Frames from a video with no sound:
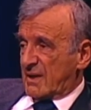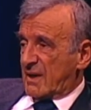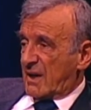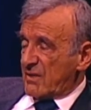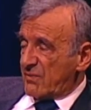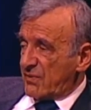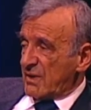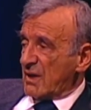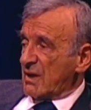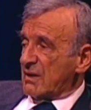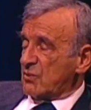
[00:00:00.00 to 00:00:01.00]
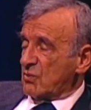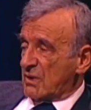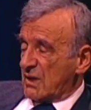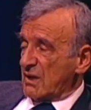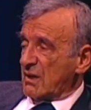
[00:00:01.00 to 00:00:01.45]
I feel that you
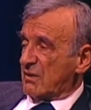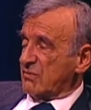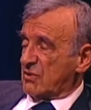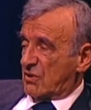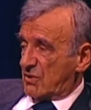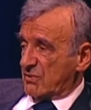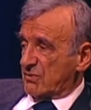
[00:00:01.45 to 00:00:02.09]
can love God